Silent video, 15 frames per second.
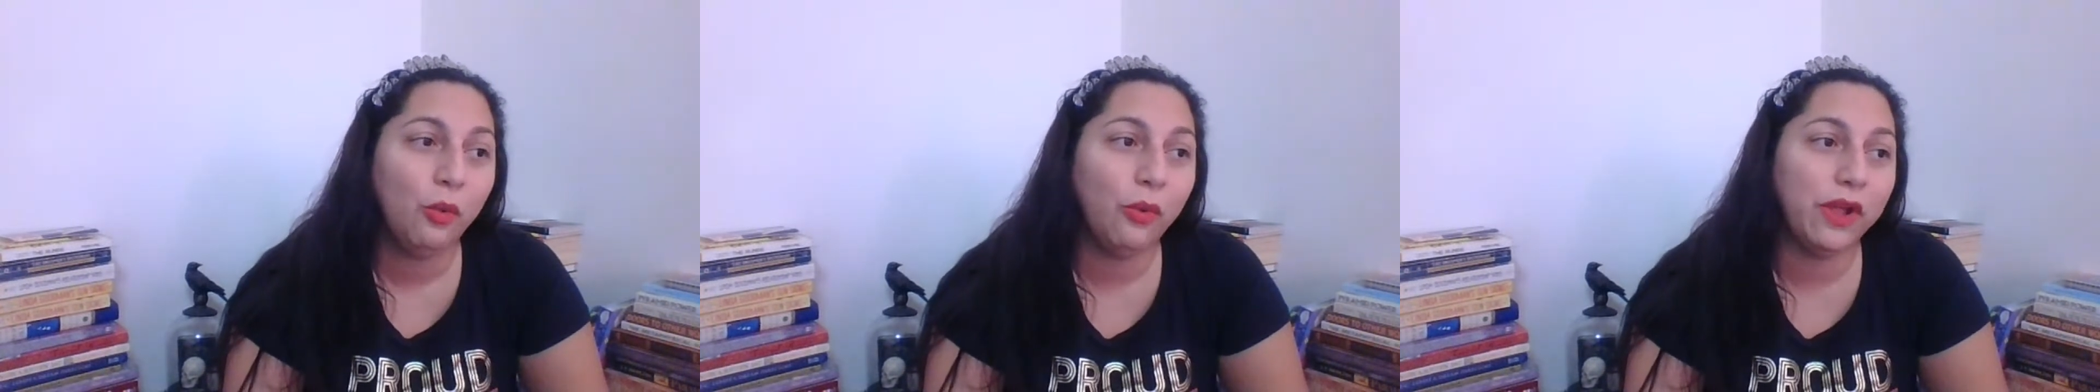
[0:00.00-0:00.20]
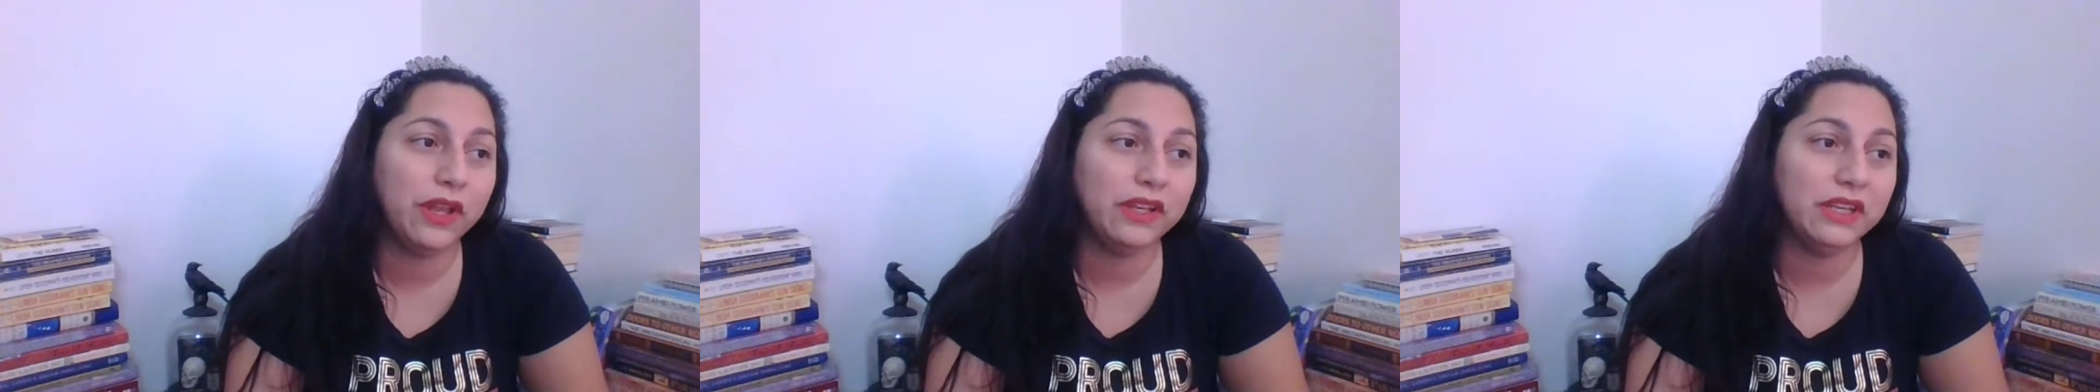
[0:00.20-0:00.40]

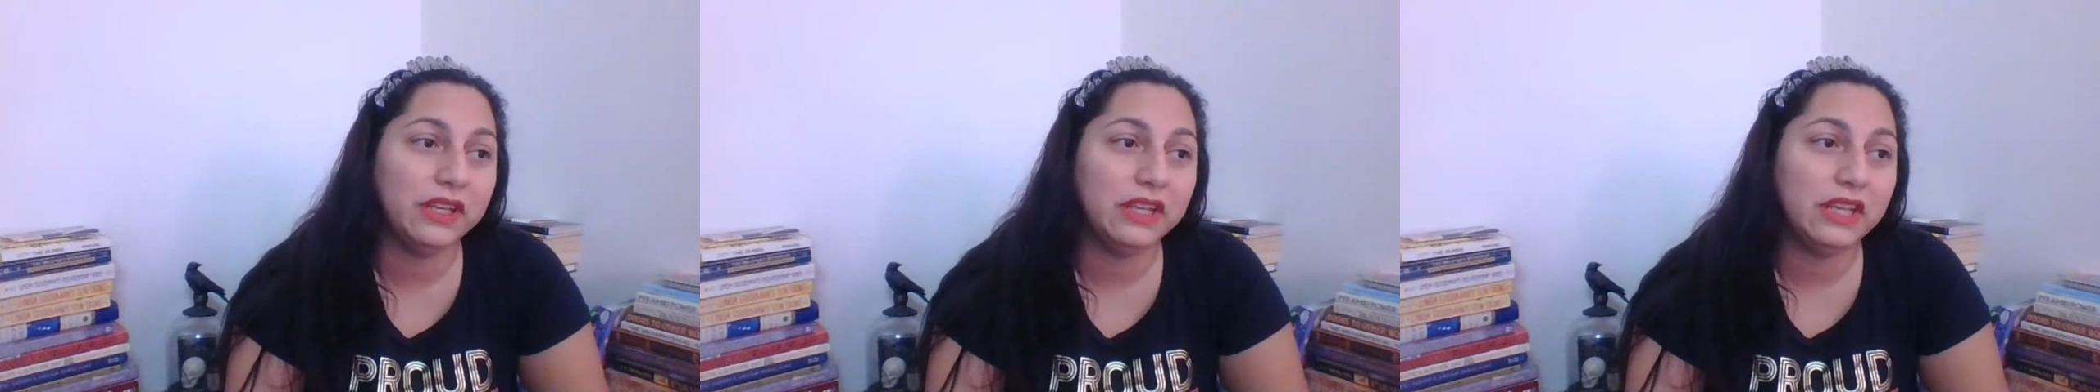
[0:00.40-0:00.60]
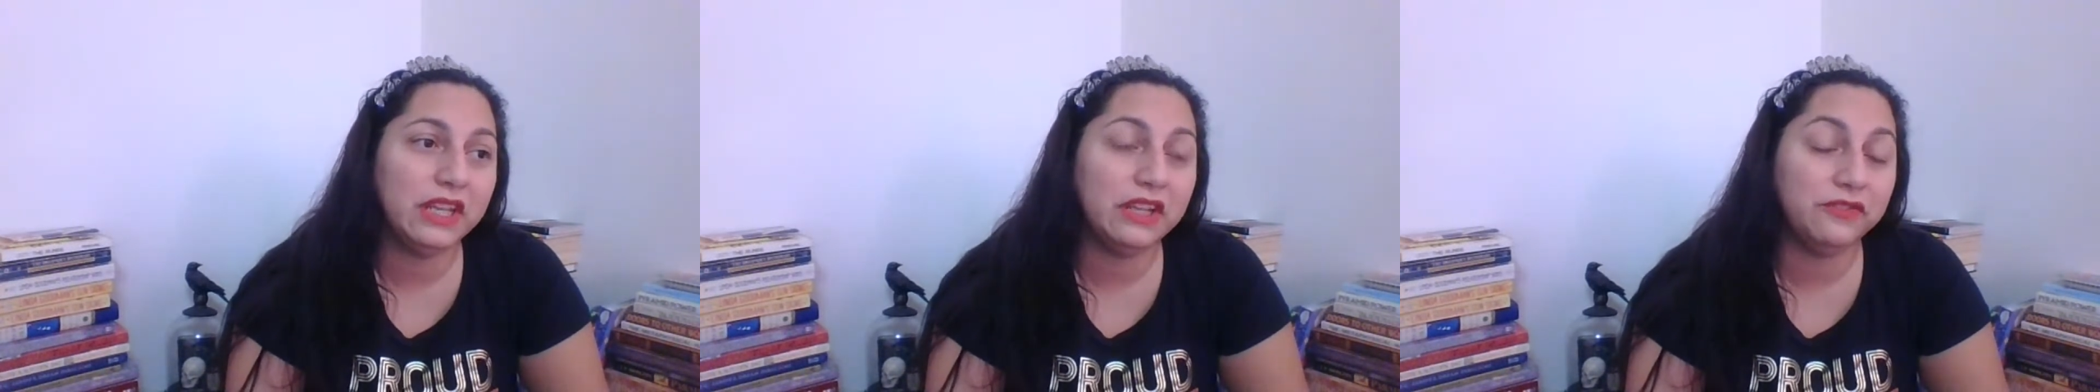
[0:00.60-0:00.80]
When
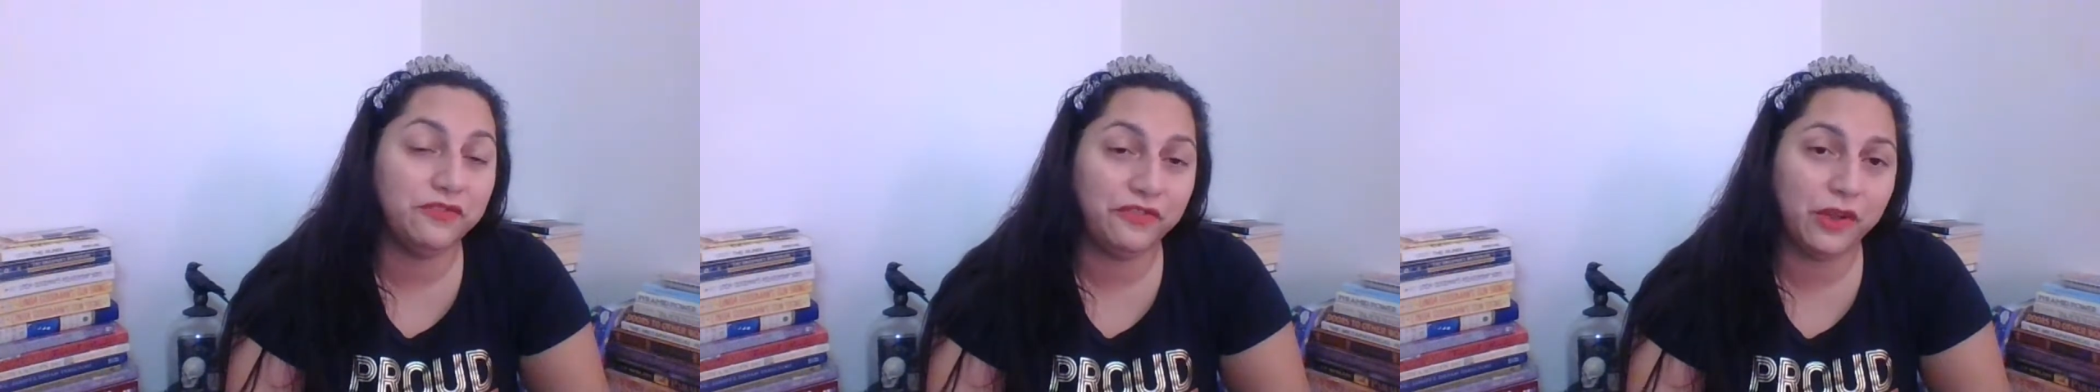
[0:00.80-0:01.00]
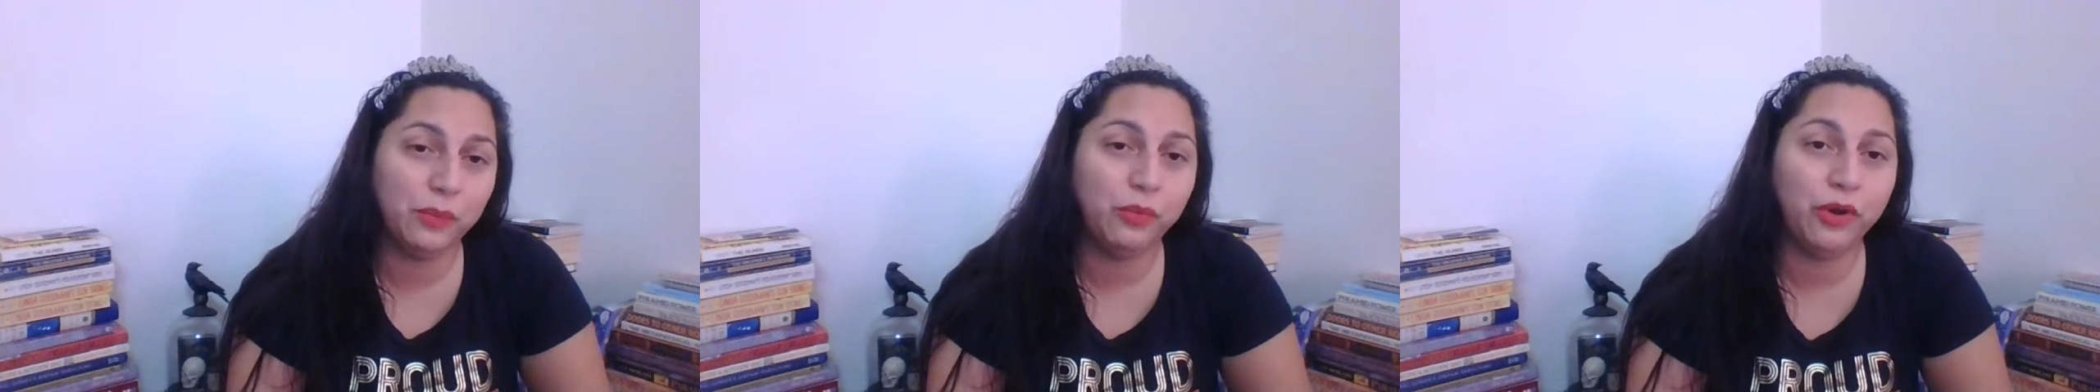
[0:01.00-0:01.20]
in
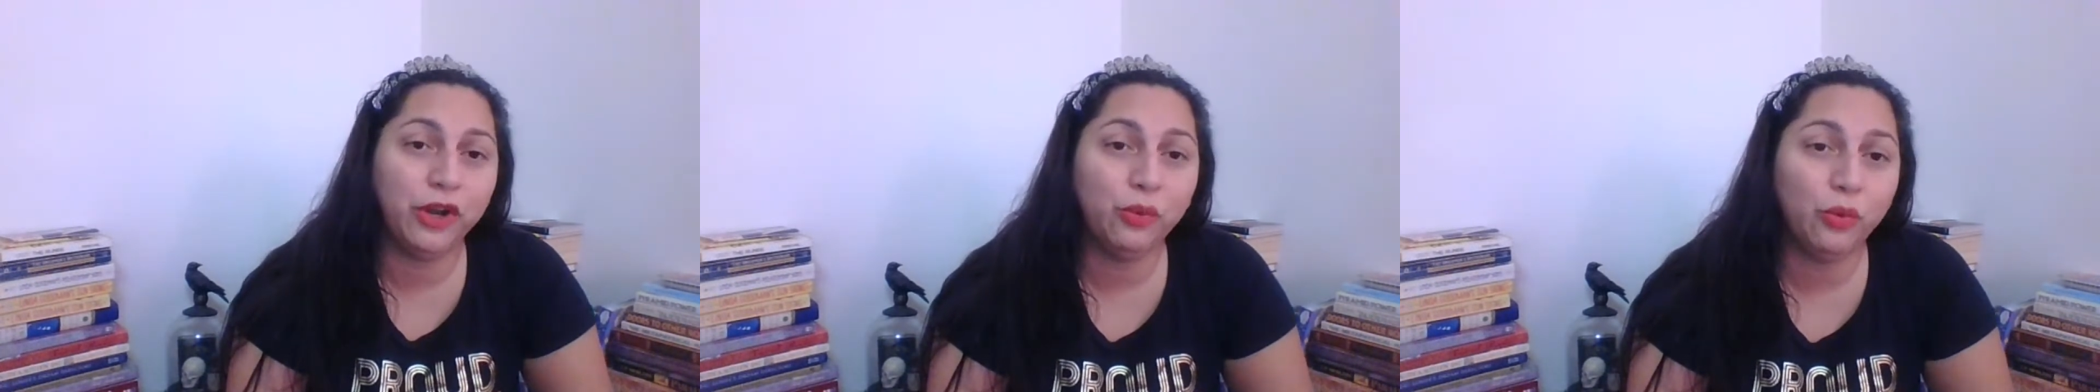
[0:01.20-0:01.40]
February,